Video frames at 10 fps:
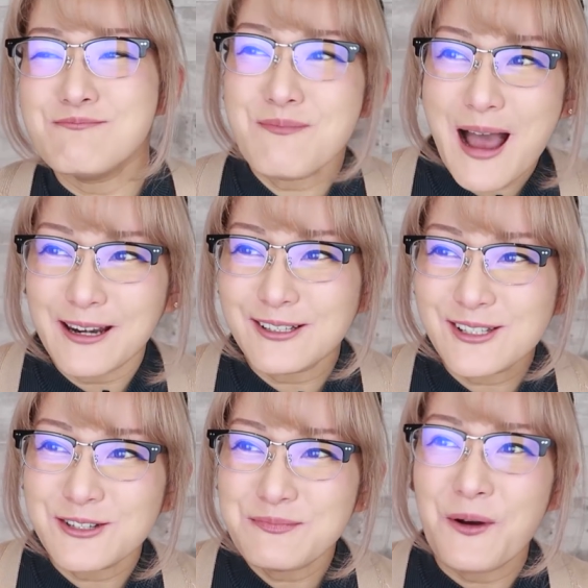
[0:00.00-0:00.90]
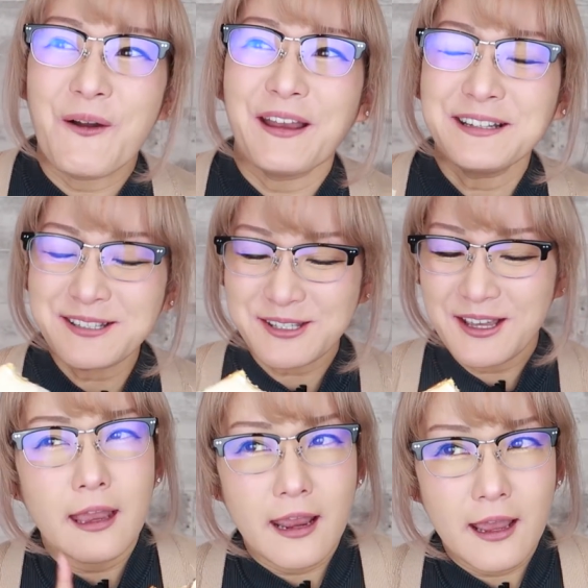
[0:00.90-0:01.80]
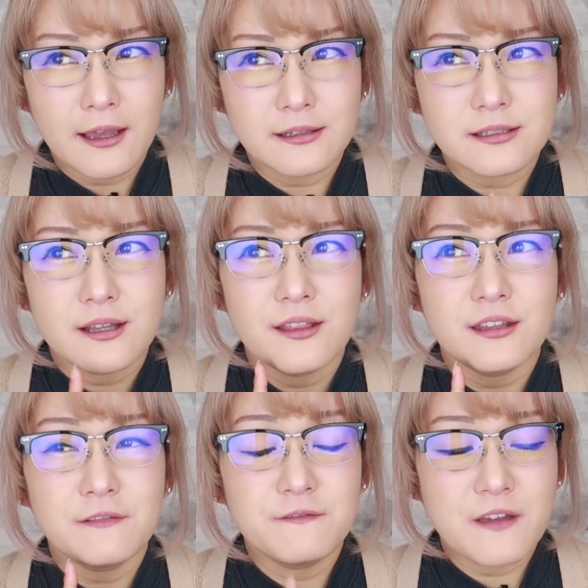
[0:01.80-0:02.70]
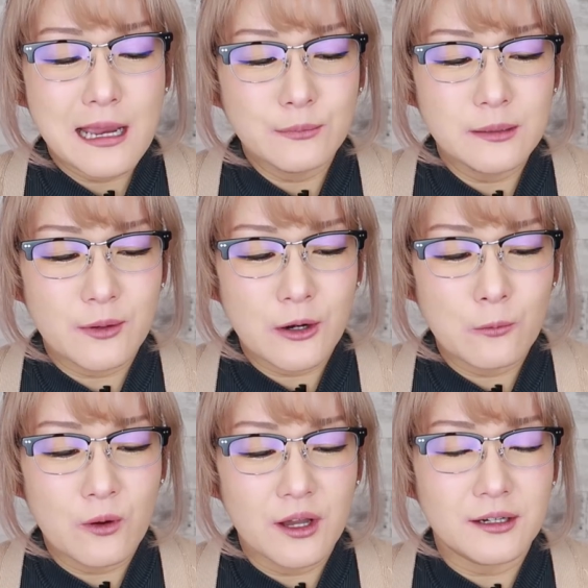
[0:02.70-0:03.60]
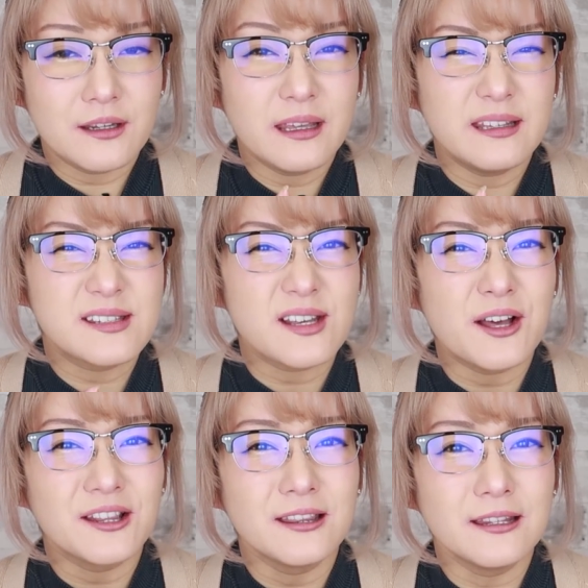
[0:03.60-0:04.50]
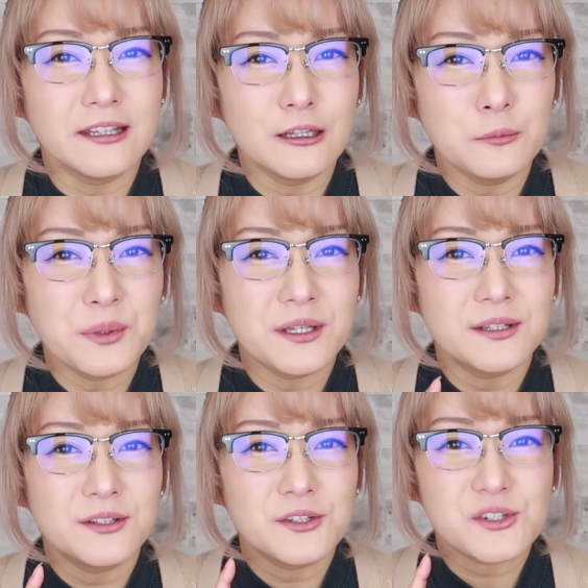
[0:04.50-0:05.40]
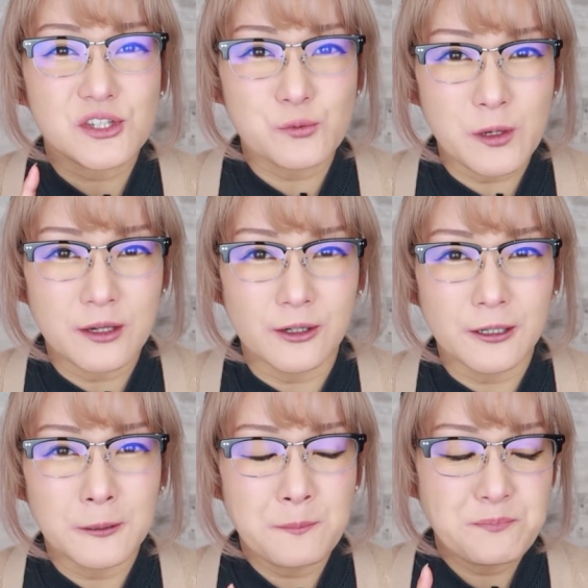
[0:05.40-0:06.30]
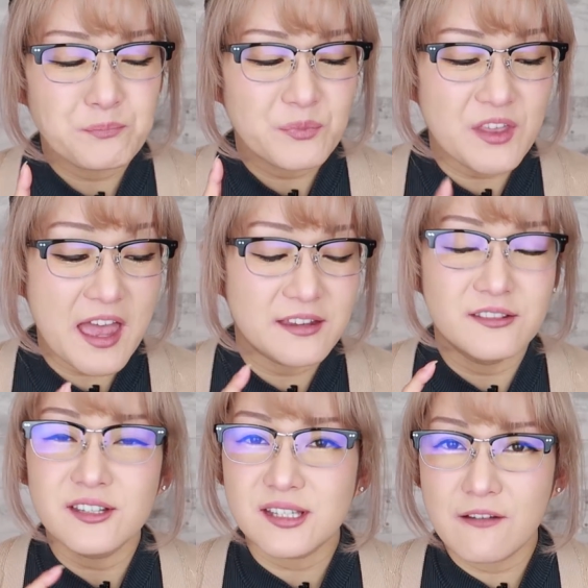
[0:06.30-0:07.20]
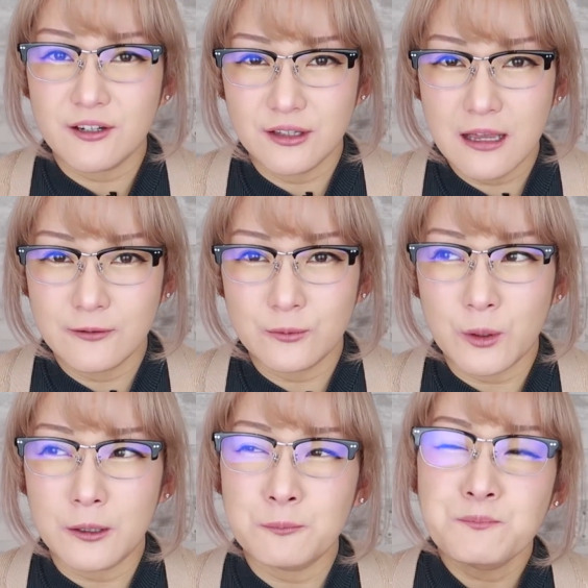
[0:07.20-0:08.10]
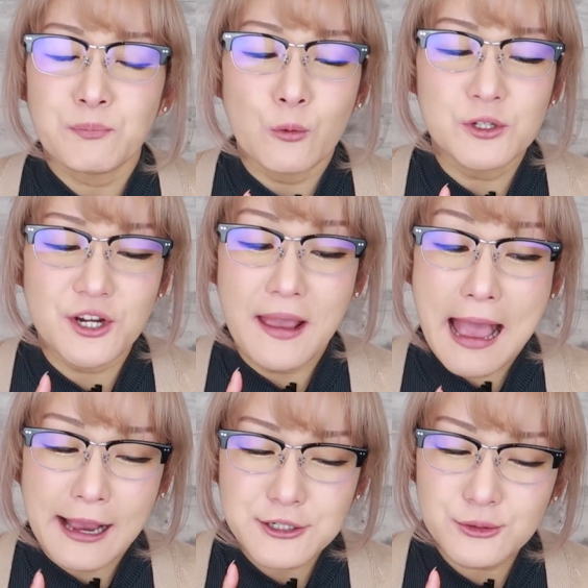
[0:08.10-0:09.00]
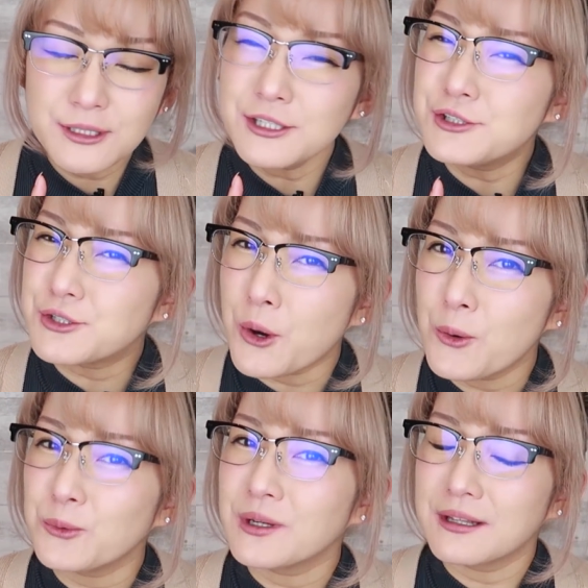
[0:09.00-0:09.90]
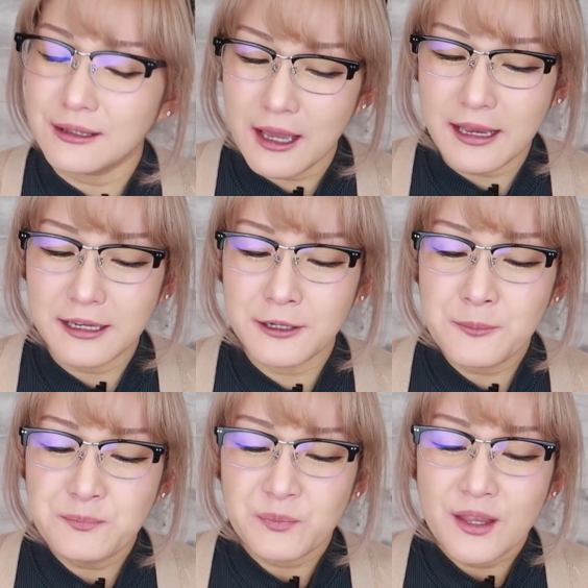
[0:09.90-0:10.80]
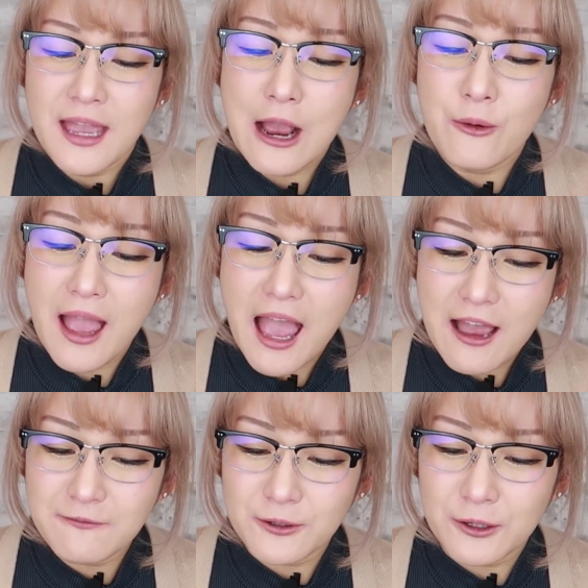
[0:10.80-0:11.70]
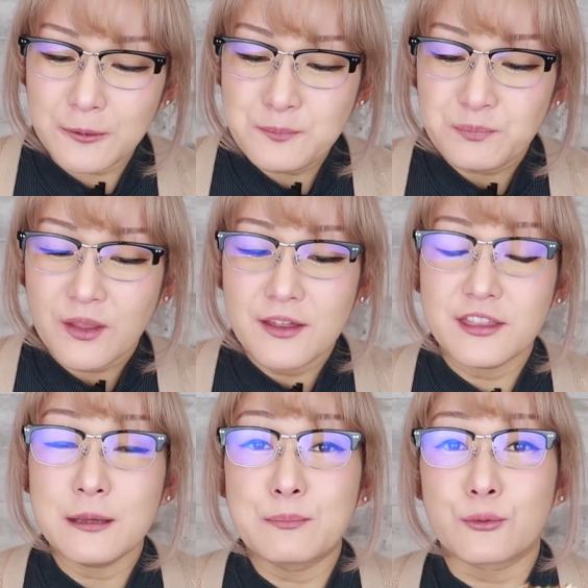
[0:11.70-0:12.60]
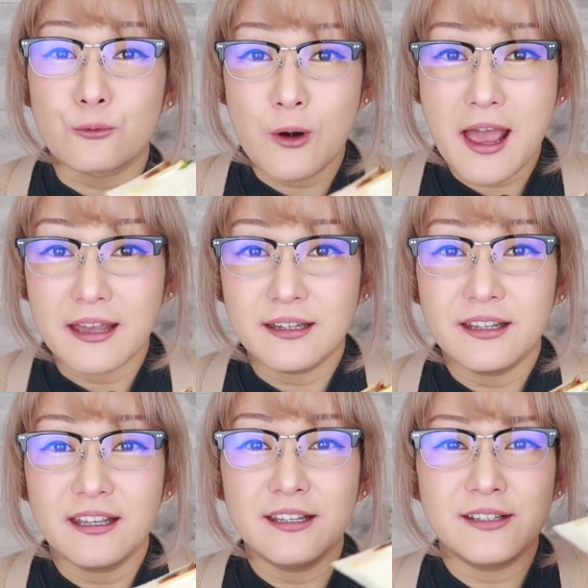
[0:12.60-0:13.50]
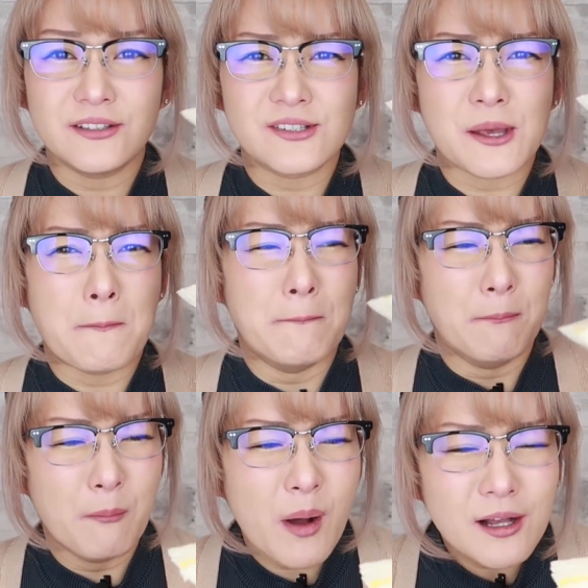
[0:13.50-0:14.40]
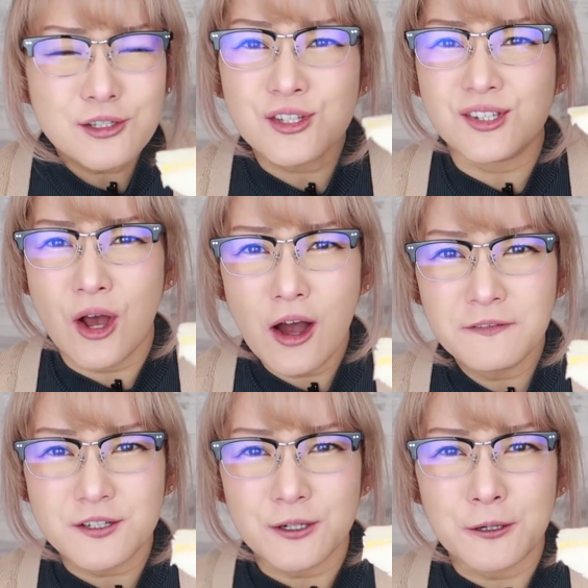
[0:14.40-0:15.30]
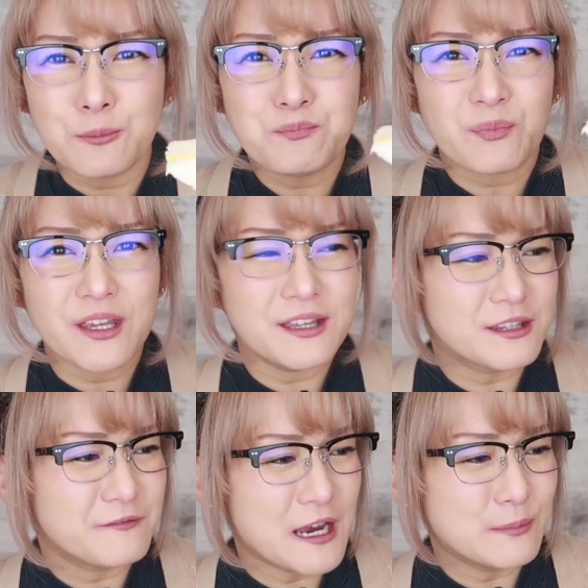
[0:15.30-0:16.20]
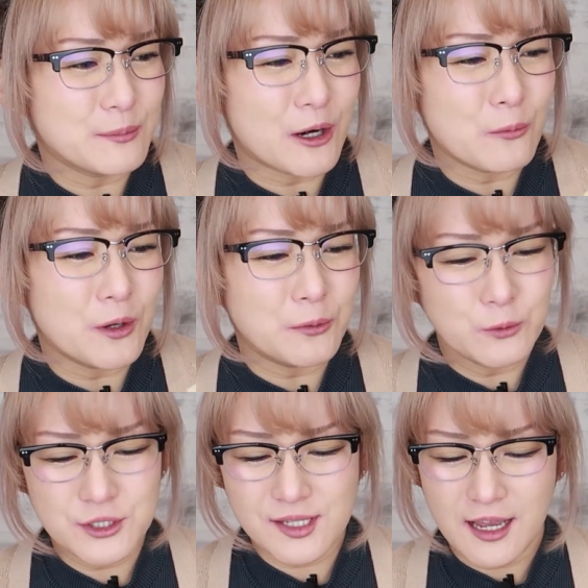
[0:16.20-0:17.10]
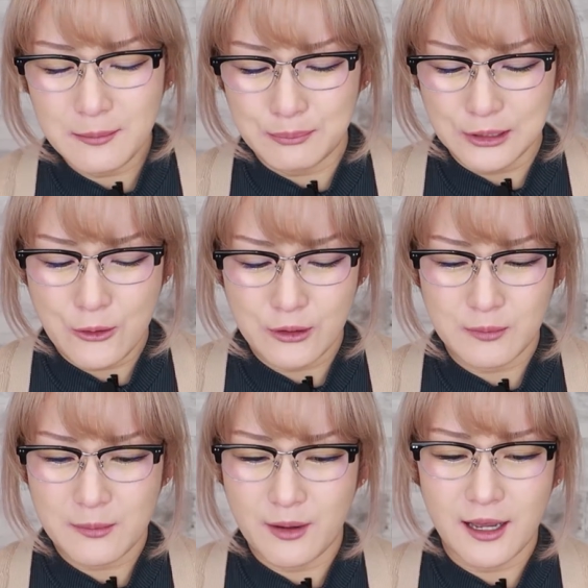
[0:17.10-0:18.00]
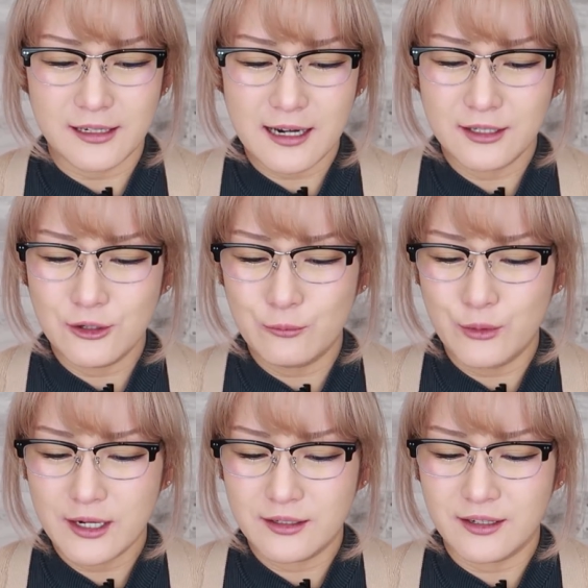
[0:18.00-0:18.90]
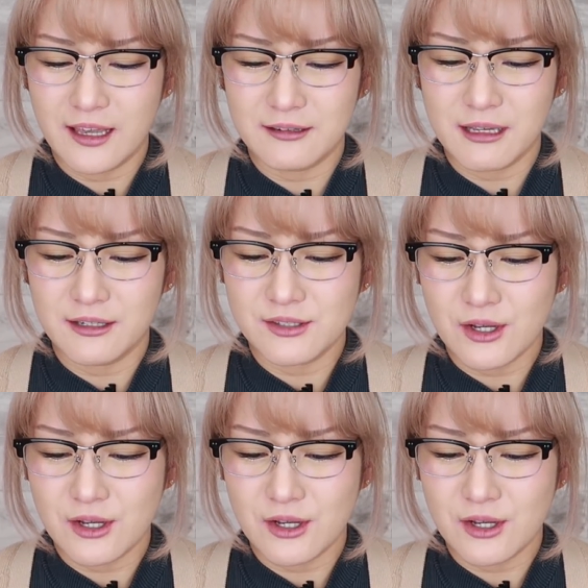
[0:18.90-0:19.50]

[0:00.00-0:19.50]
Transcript: minus 2 points. And the Family Mart one is a little bit sweeter than the 7-Eleven one, which I actually don't like. However, the bread is much softer in the Family Mart one, which is kind of blowing my mind. I didn't know bread could get any